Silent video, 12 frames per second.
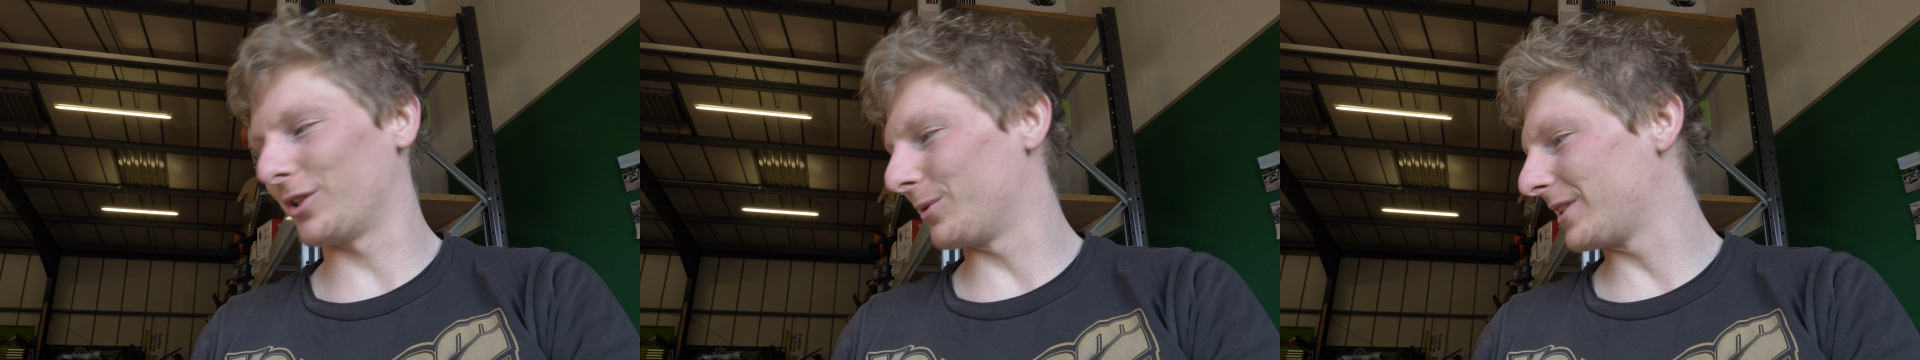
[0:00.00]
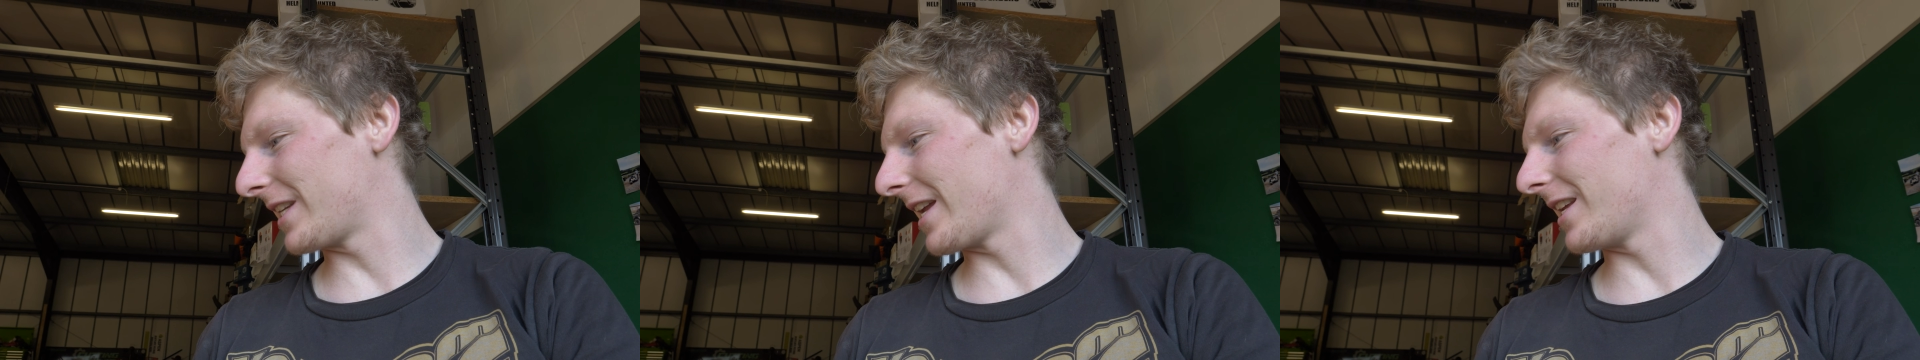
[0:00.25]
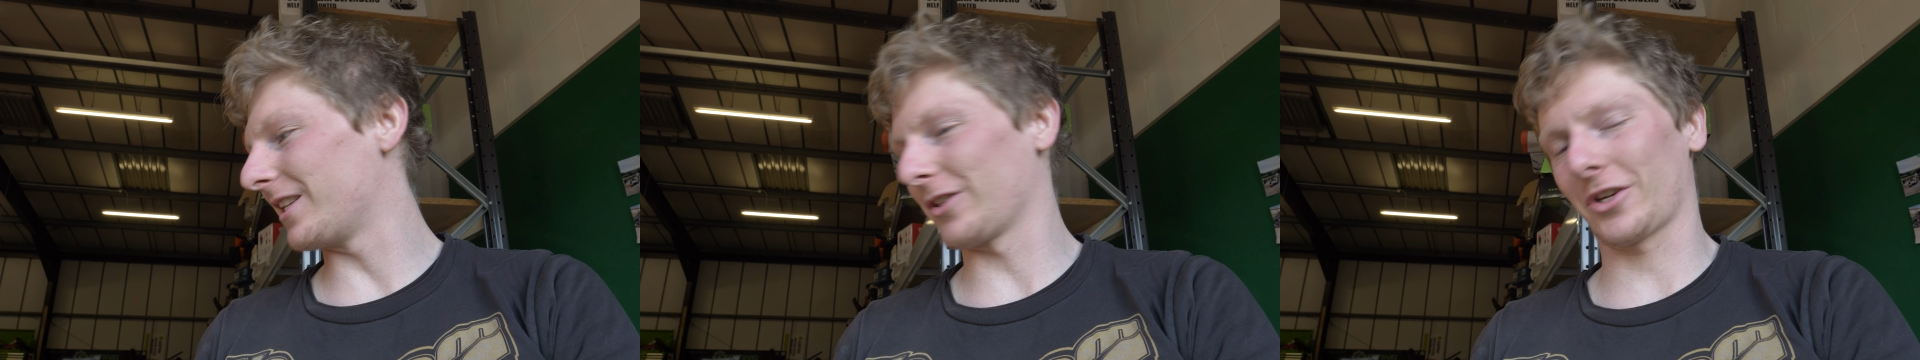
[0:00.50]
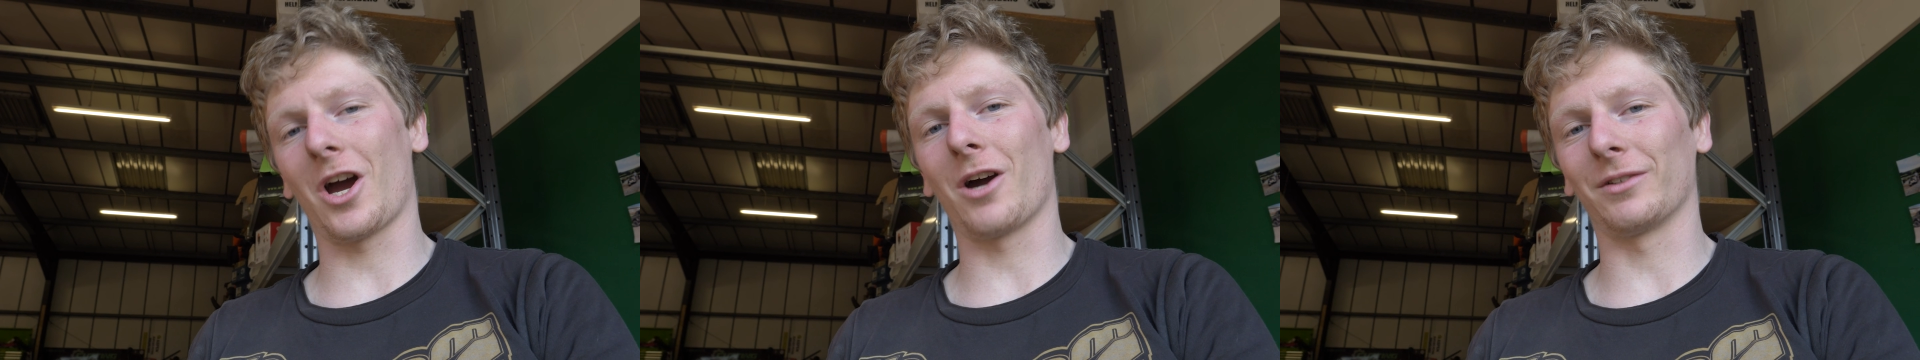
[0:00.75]
do is get it in
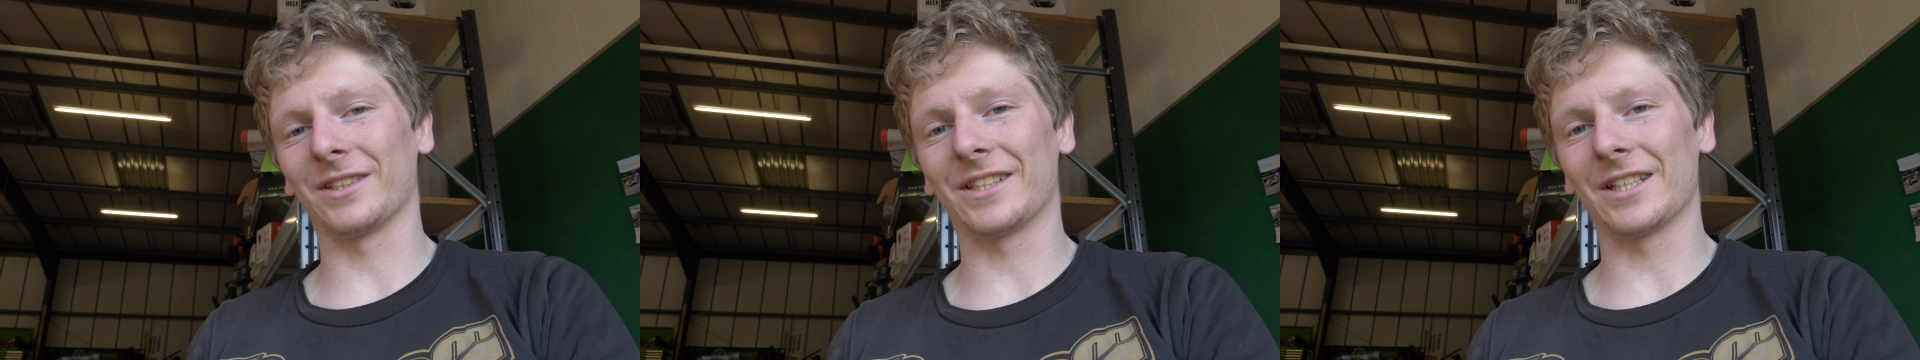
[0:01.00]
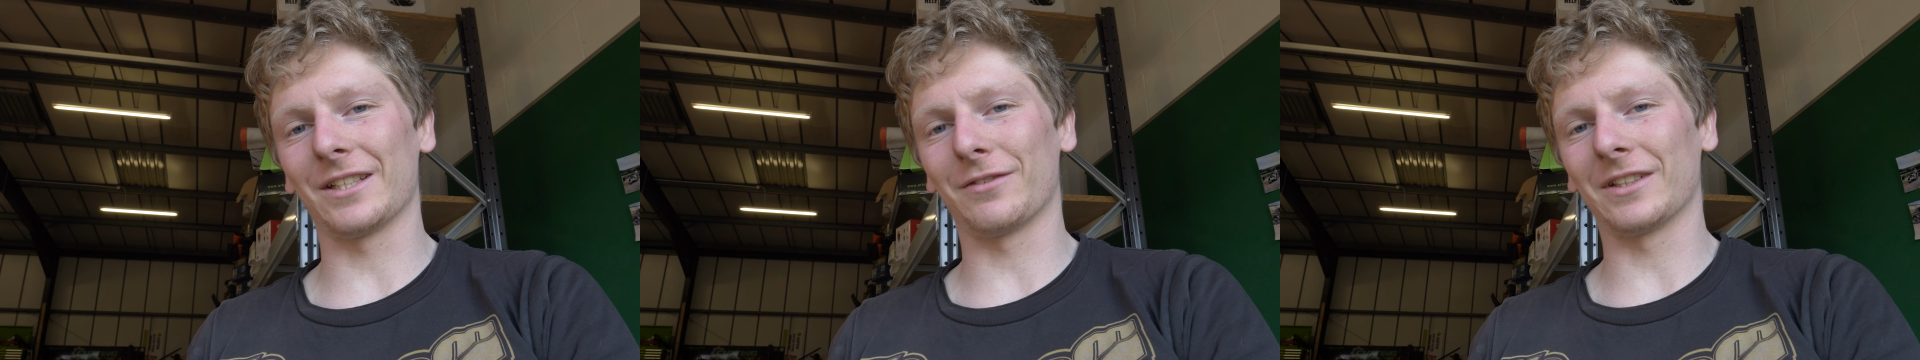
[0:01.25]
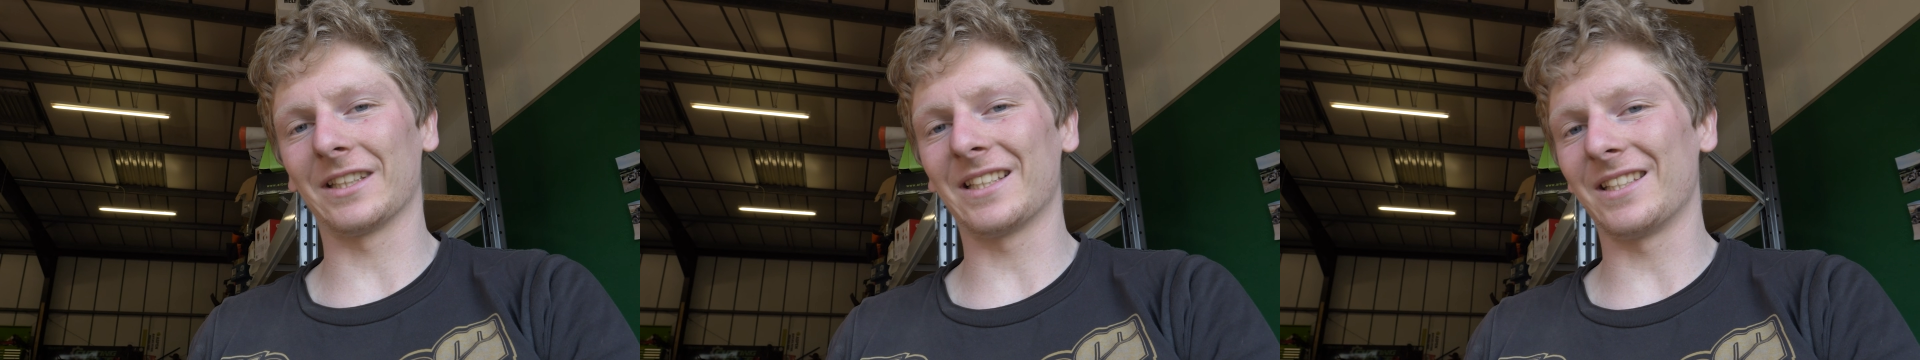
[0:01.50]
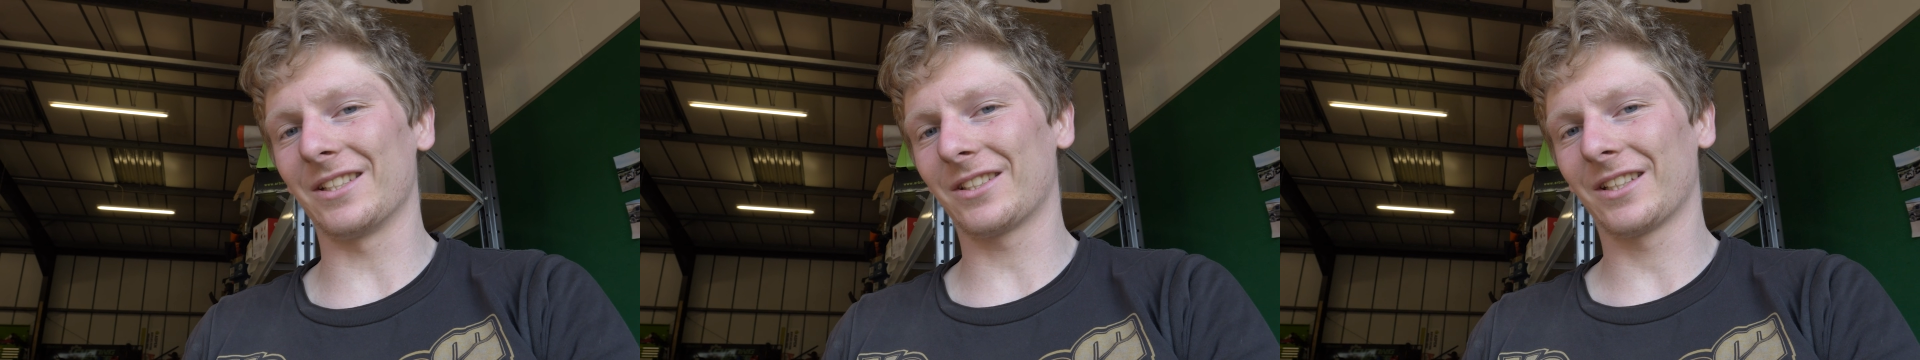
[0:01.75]
the car and see if it
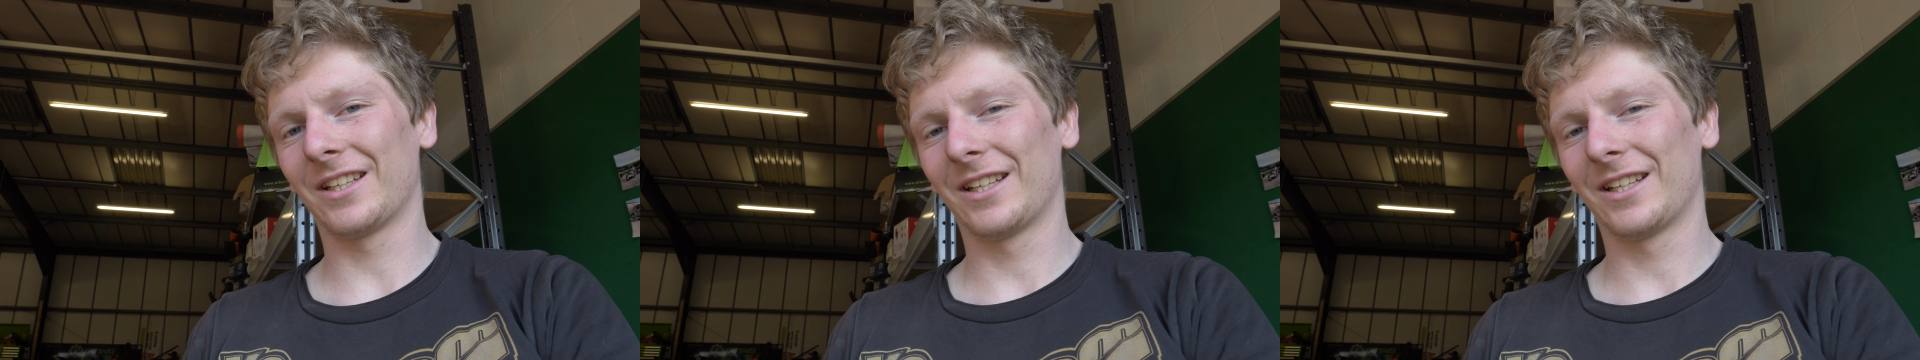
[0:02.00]
leaks.